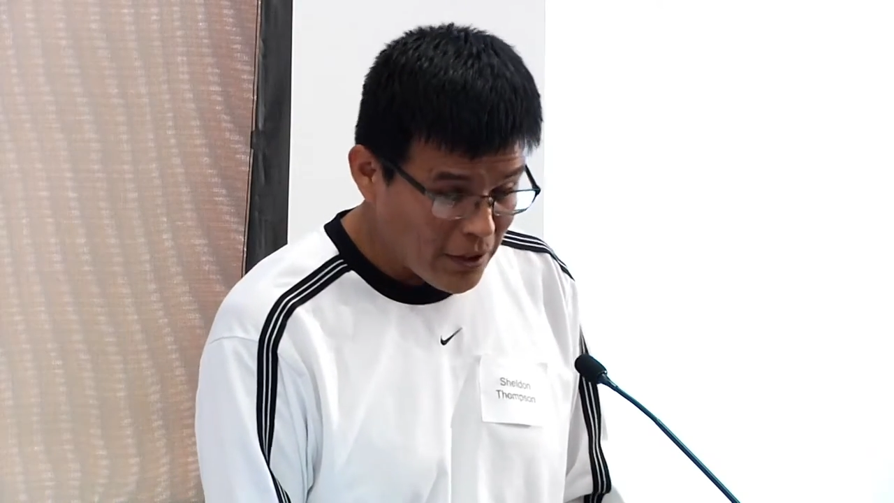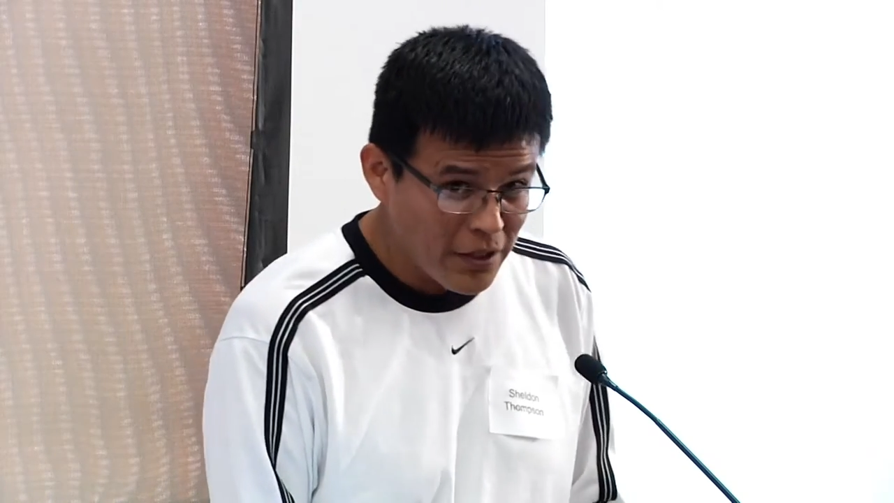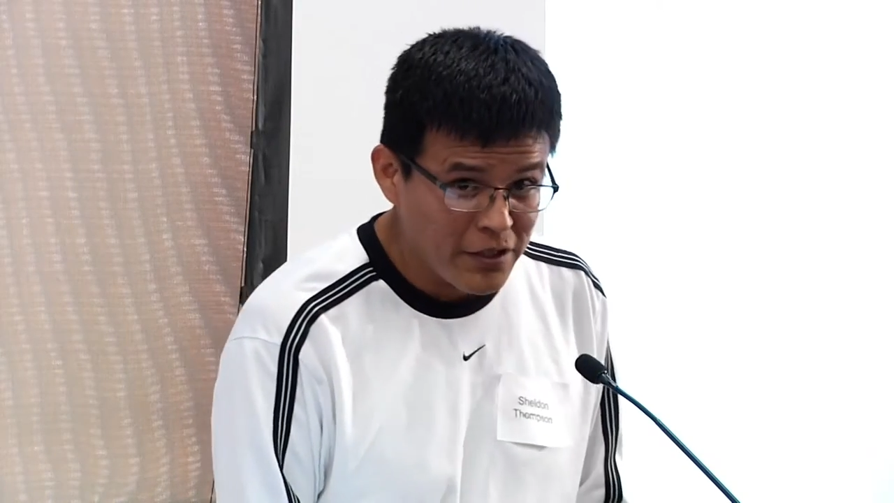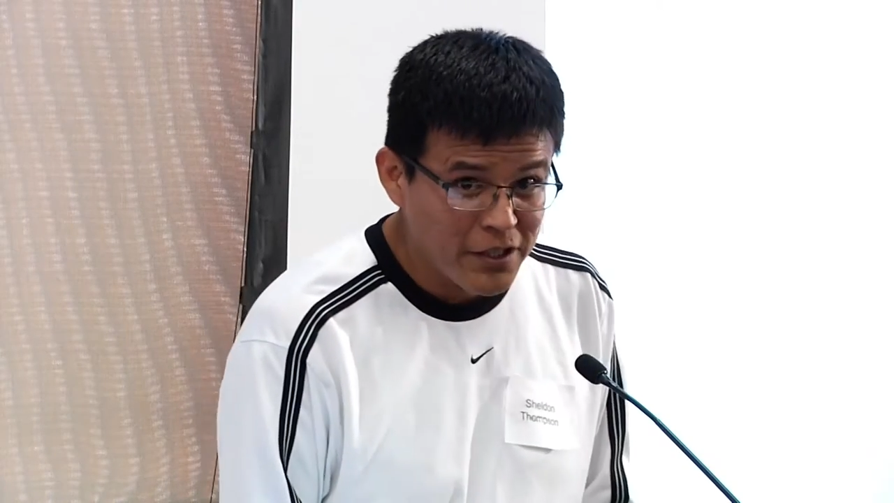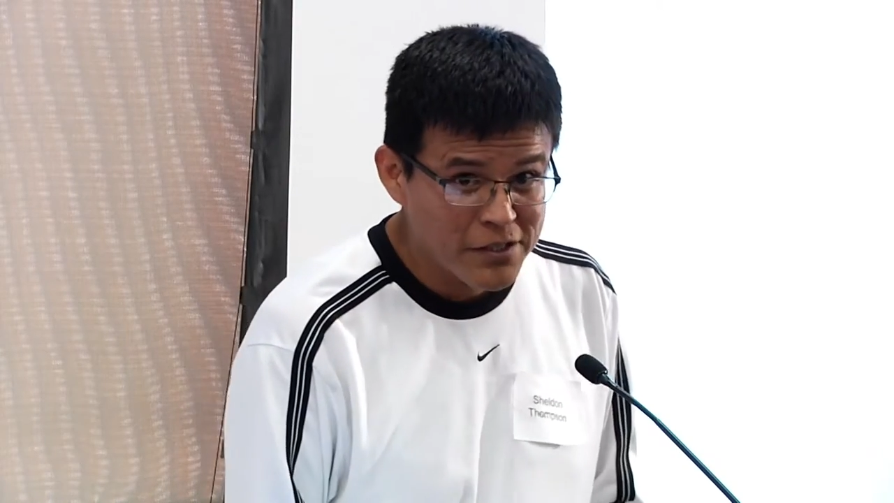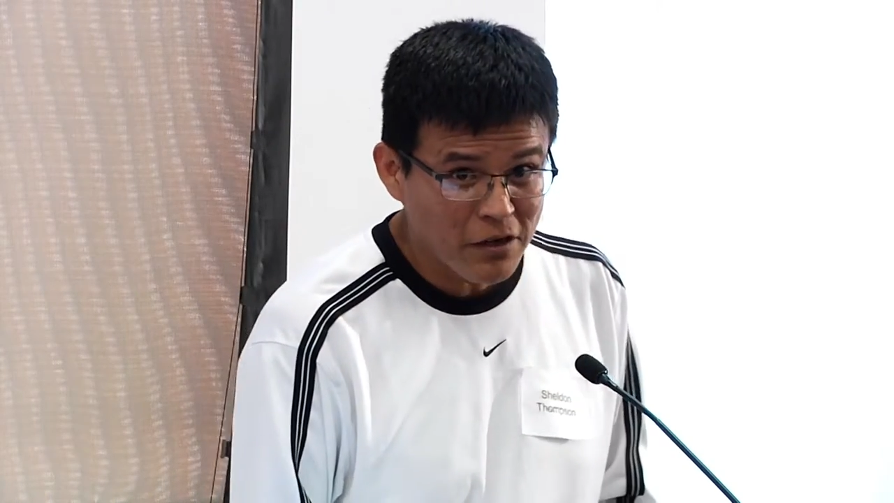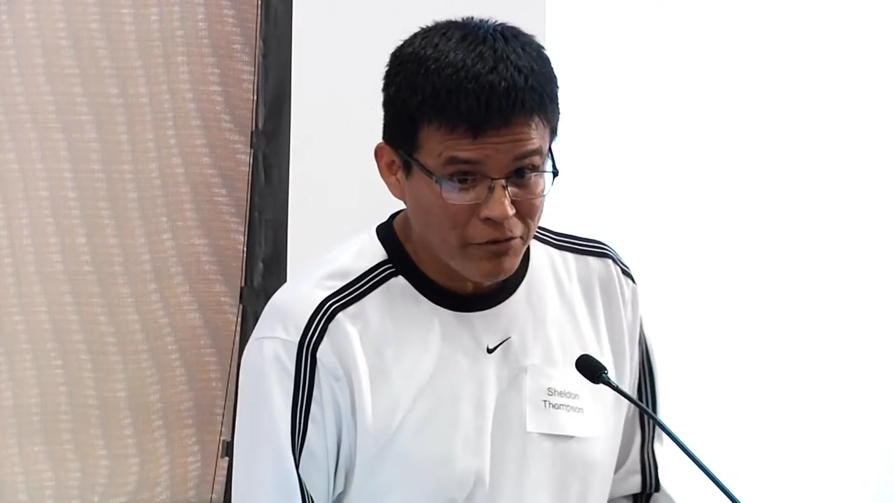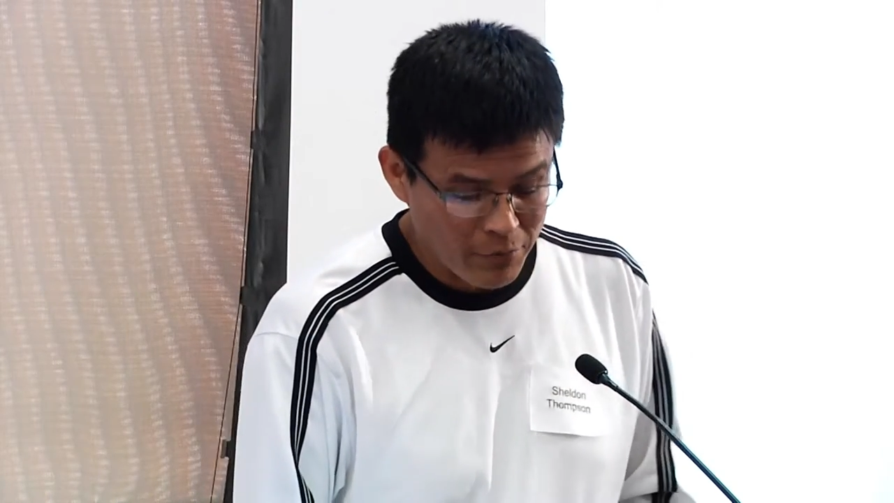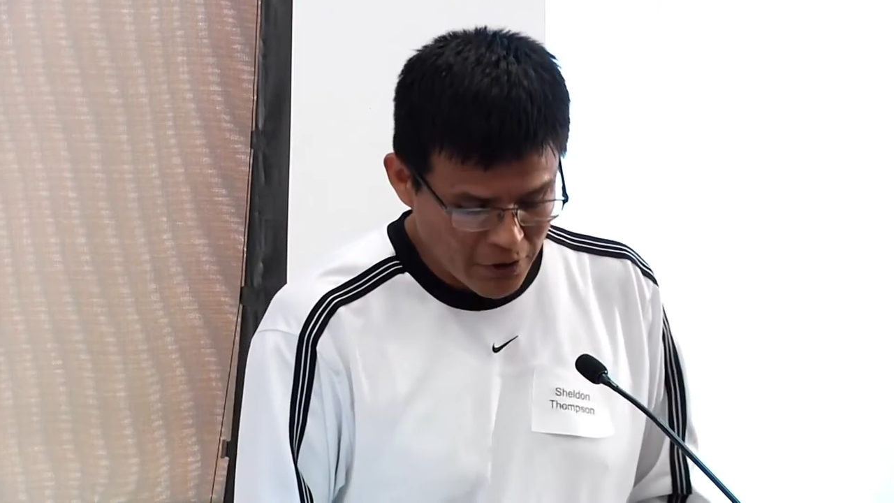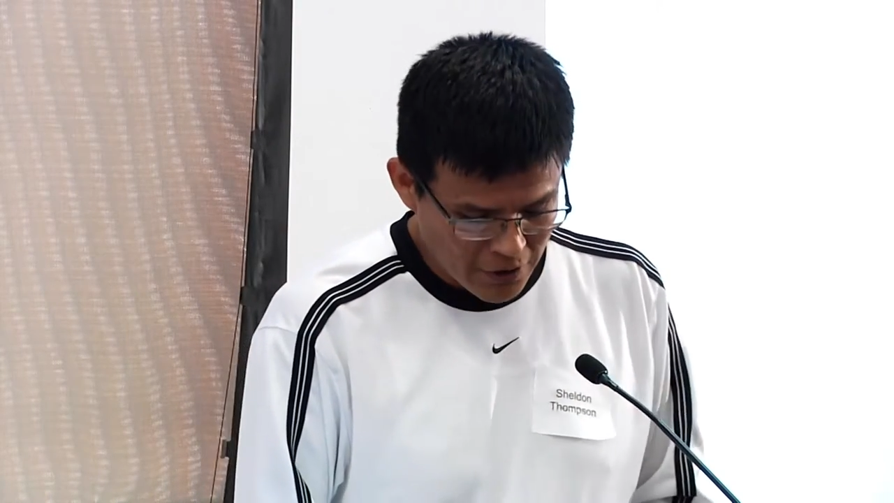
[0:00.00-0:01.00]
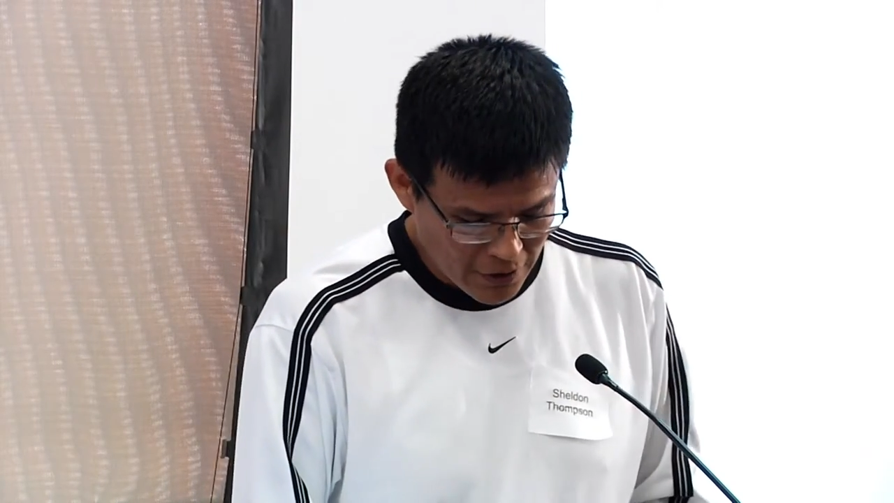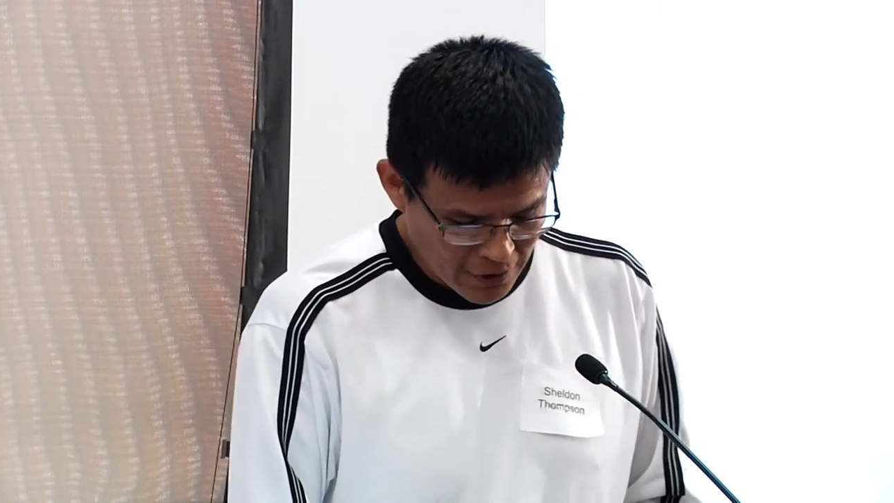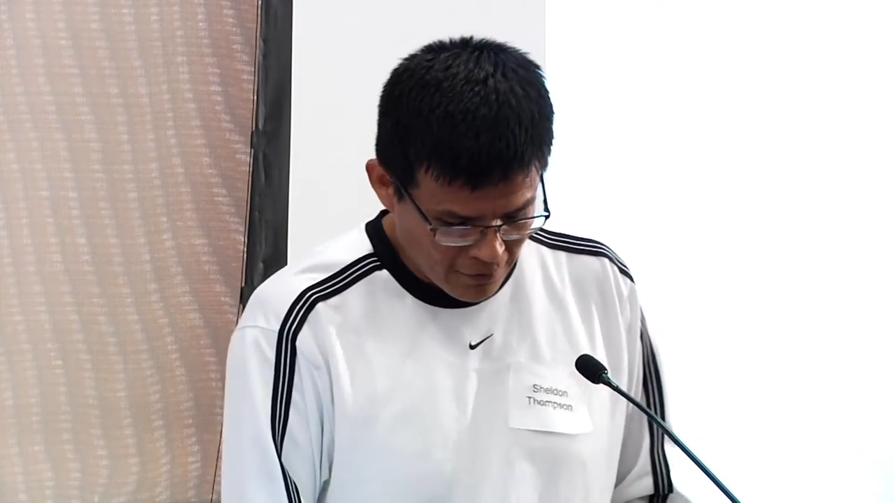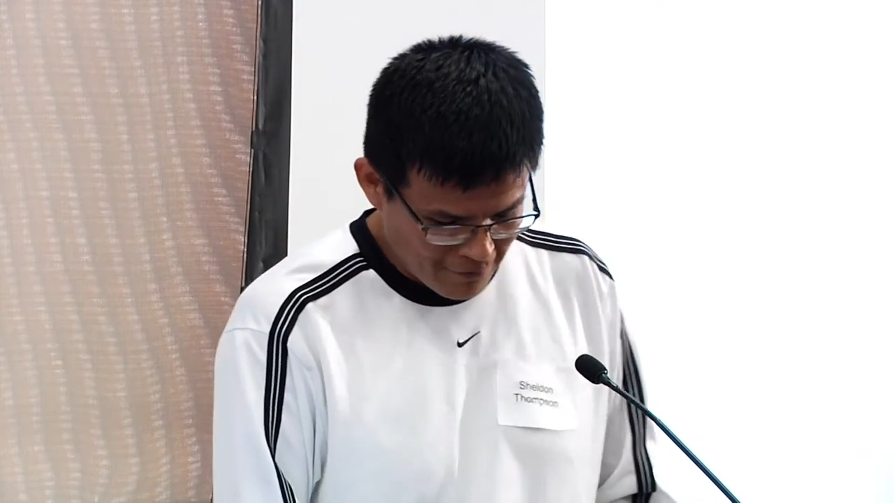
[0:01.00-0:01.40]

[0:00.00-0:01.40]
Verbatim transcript: Indians are from India.